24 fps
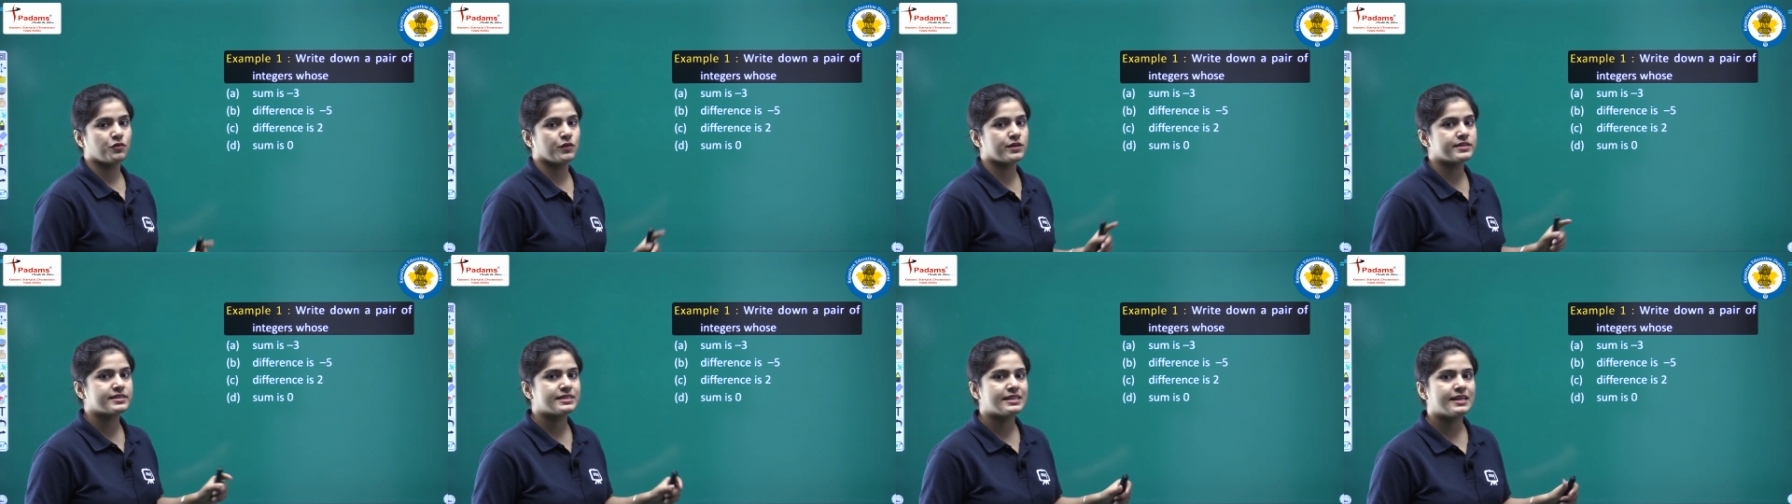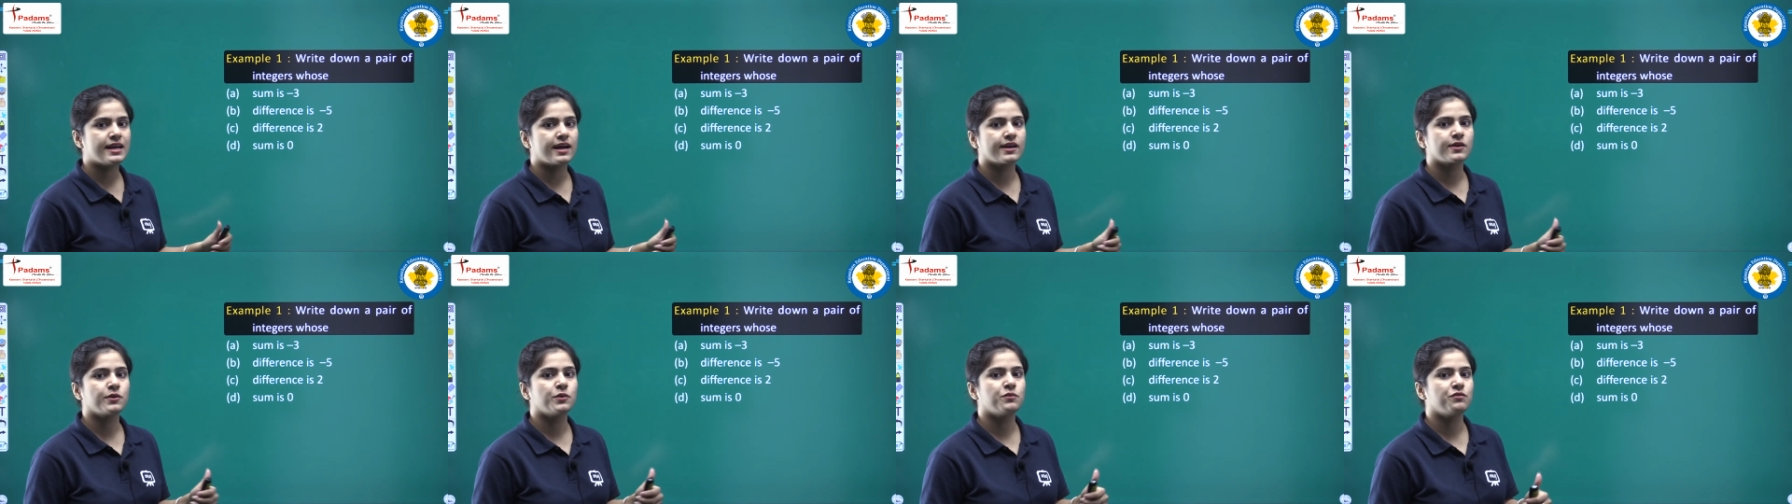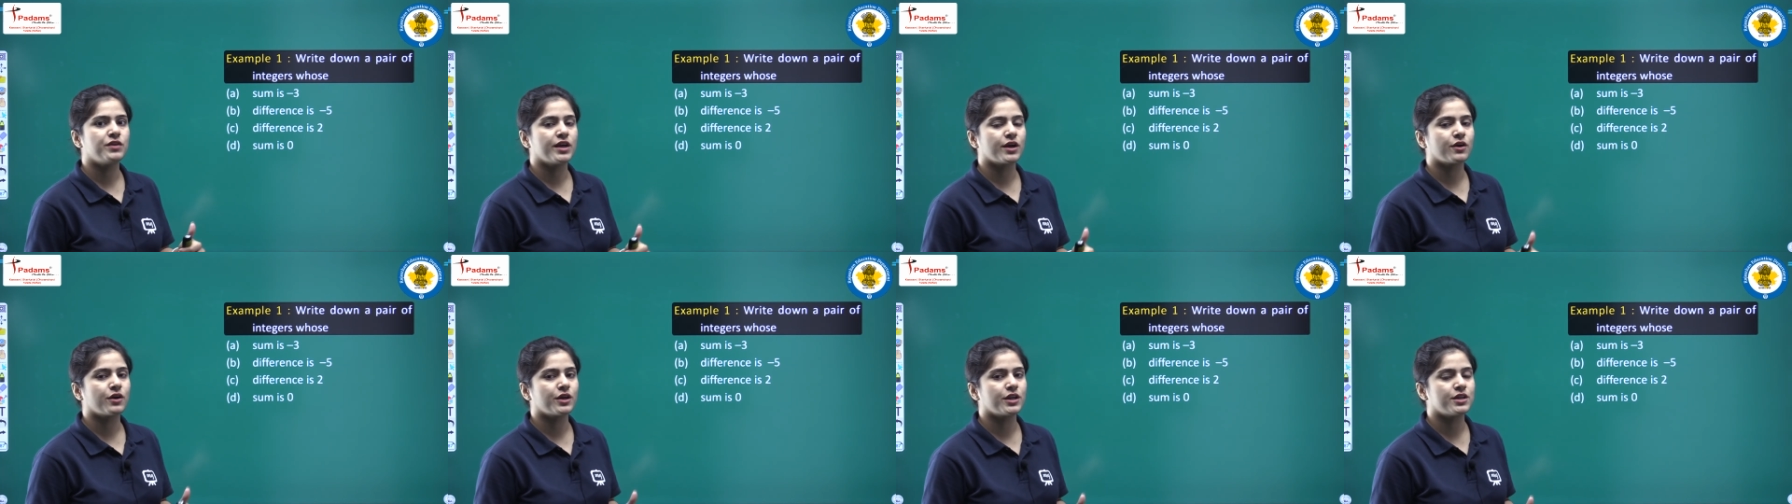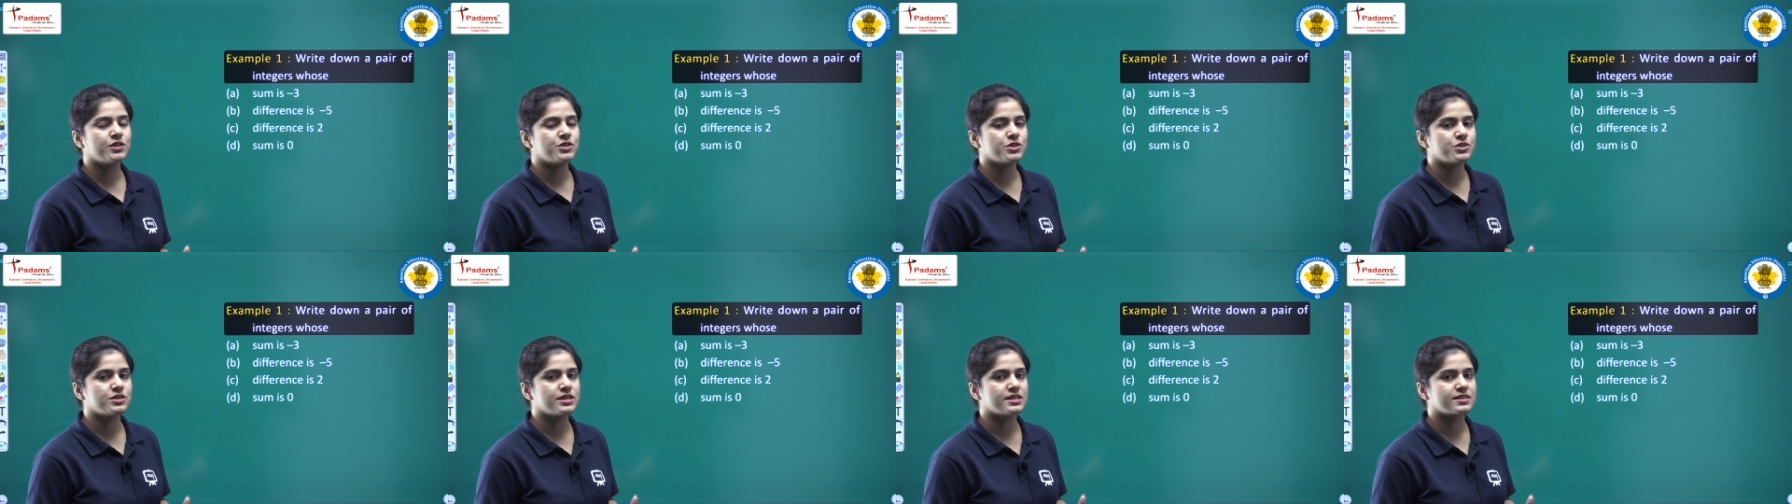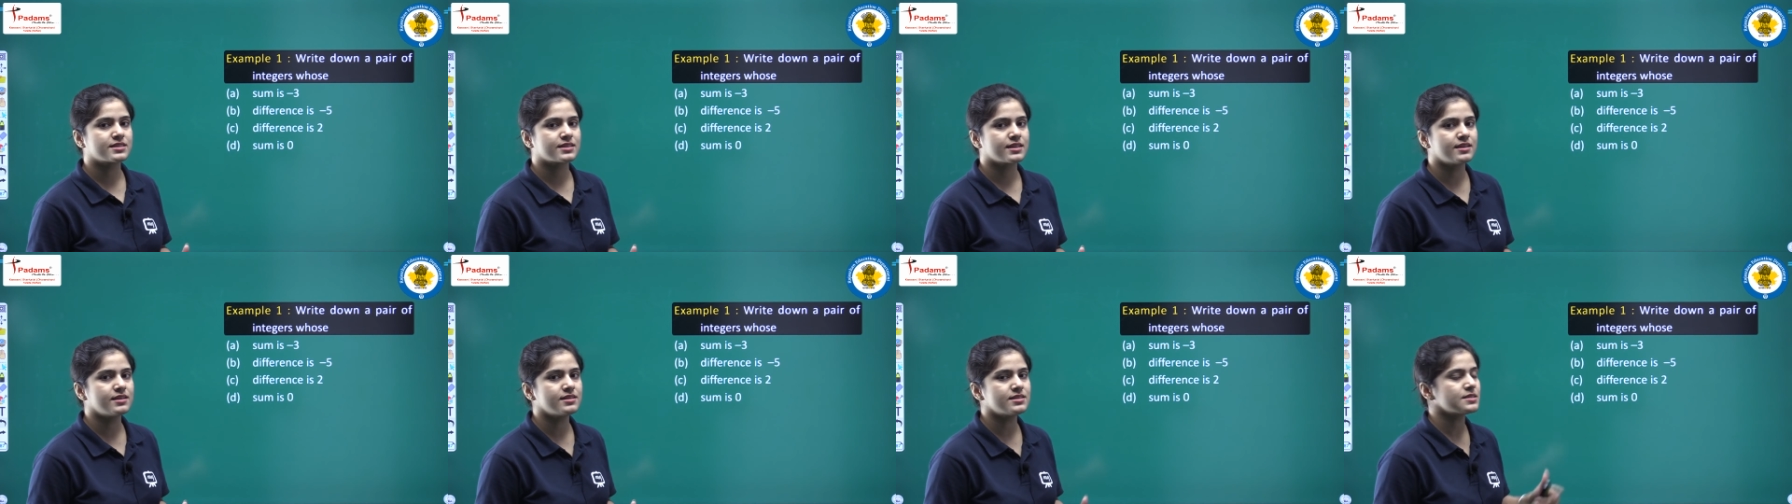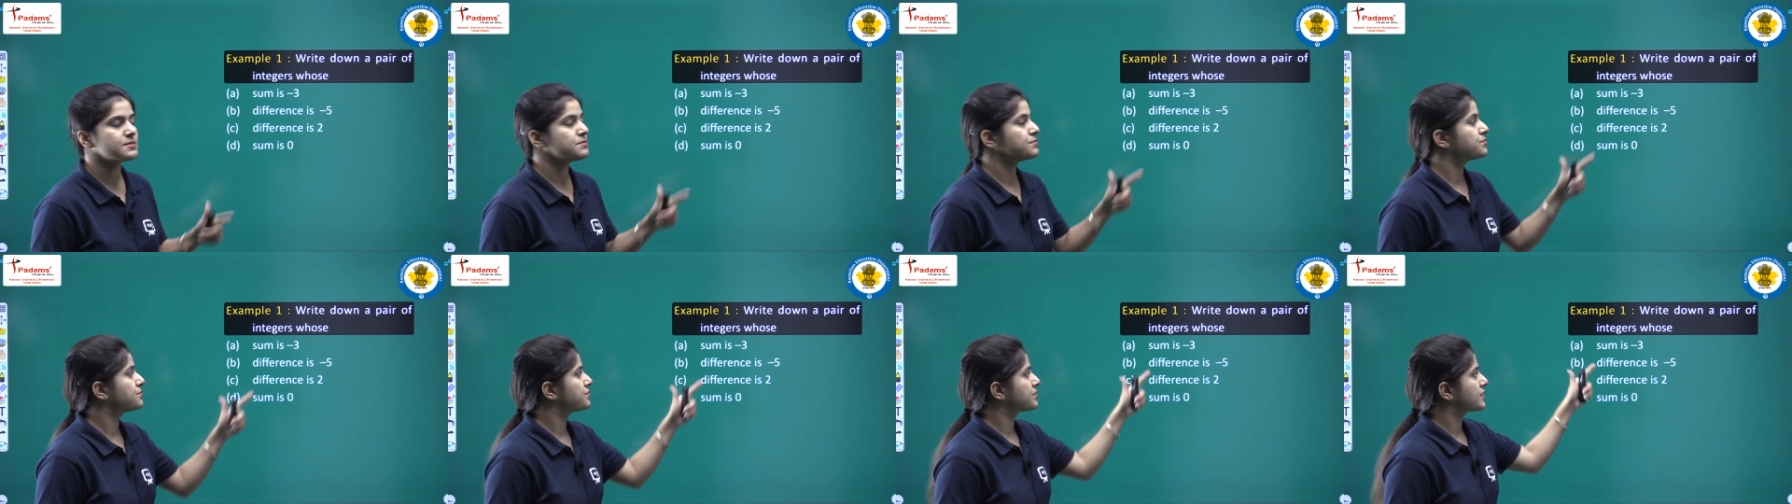Firstly, we are going to
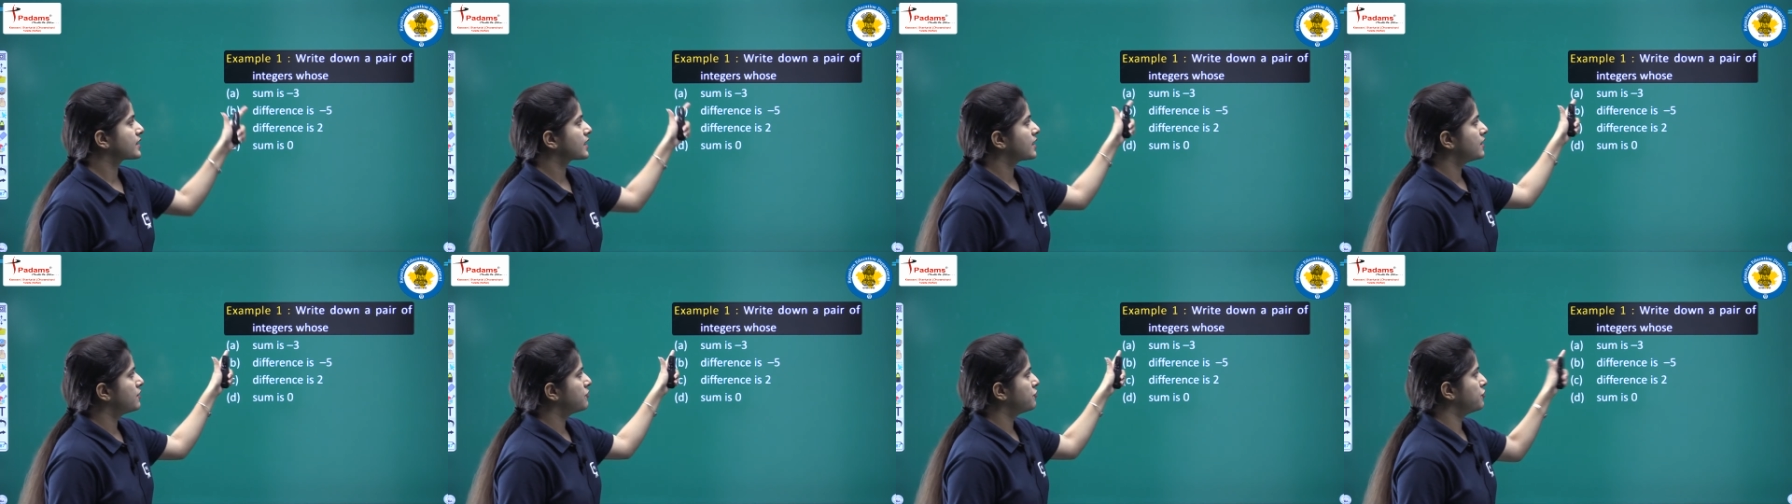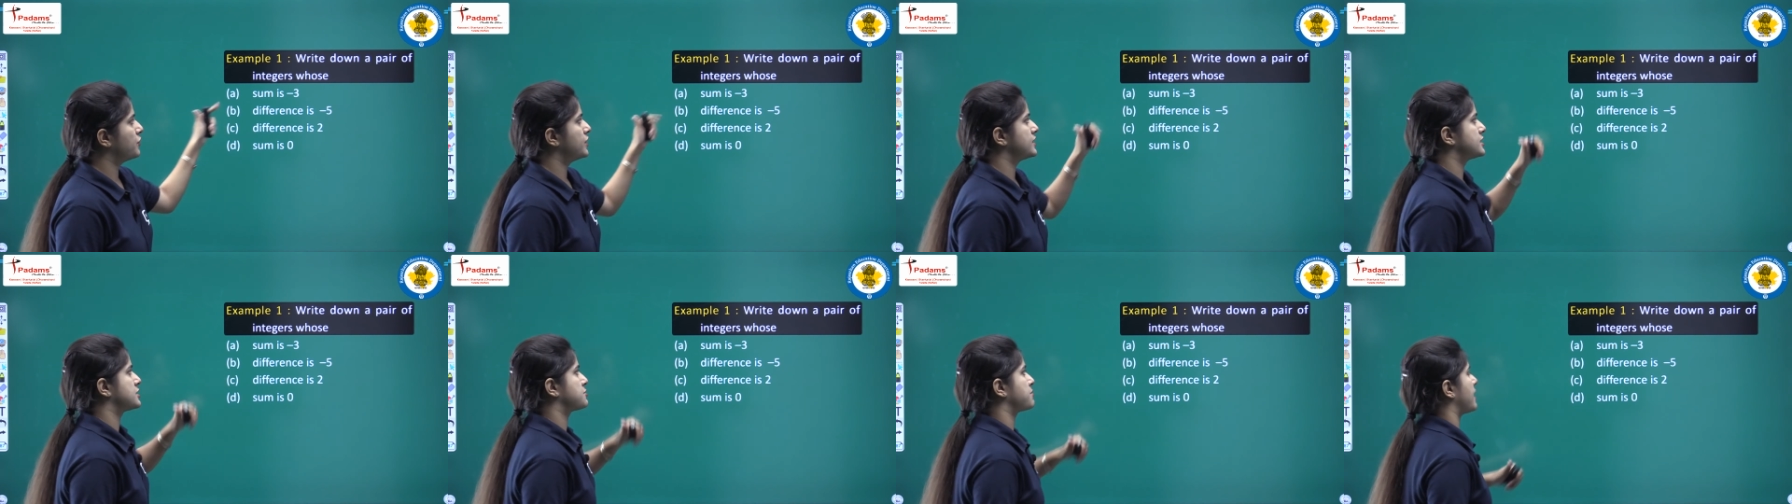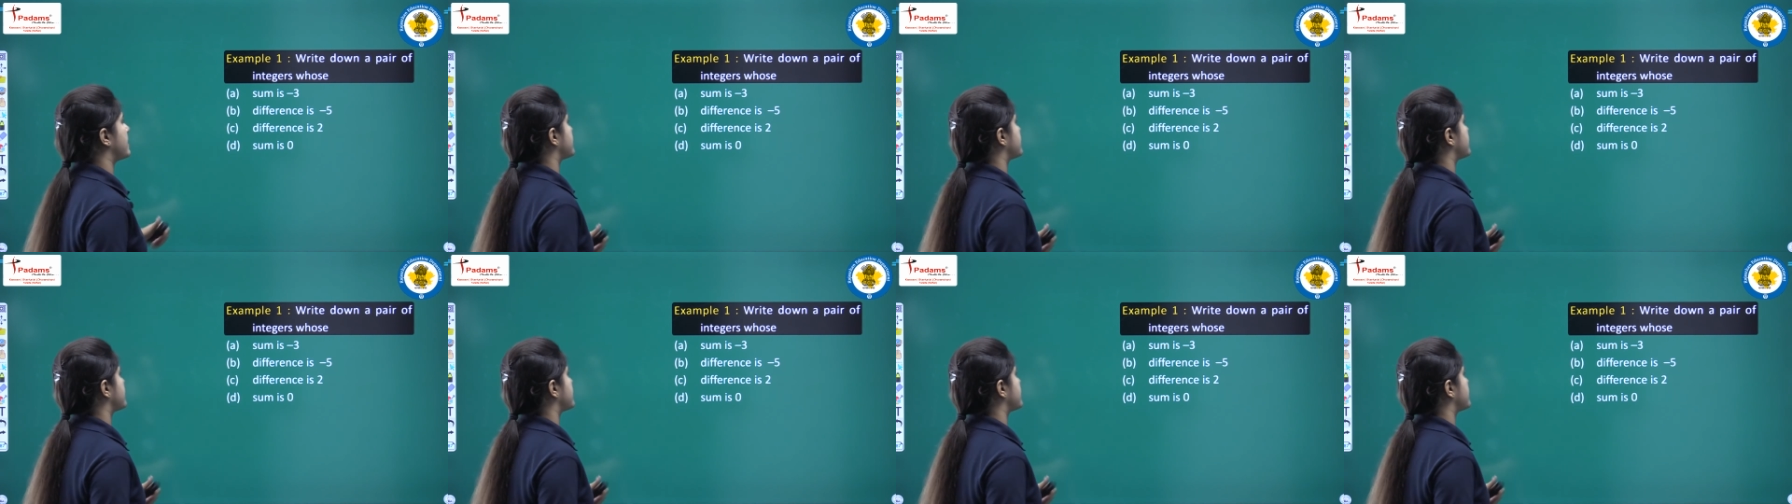discuss first